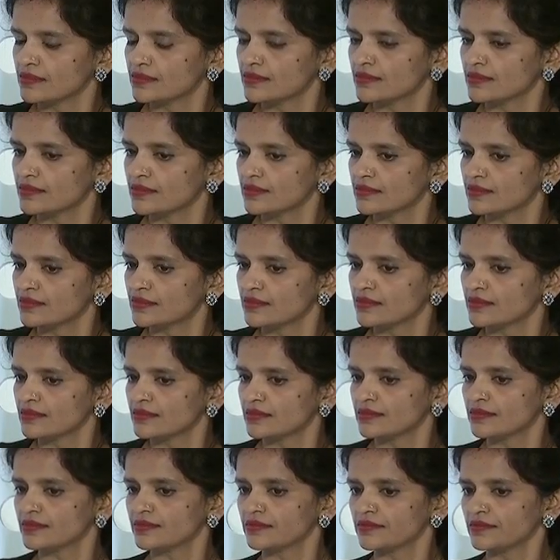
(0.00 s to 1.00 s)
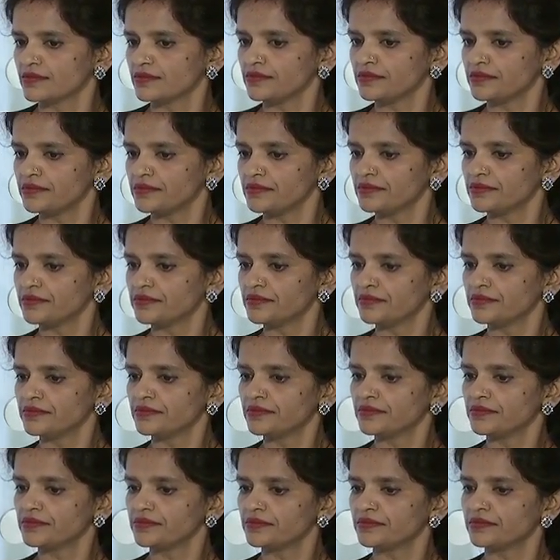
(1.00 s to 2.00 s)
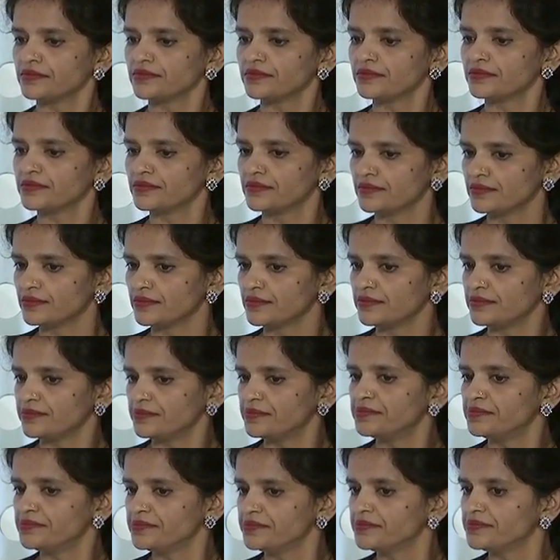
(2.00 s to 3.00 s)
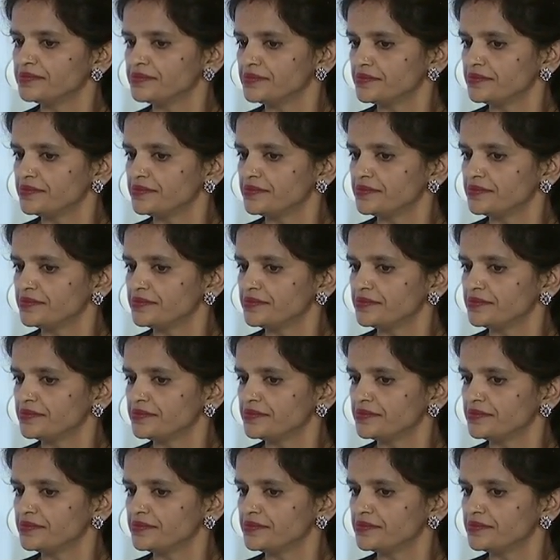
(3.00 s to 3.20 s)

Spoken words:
[no speech]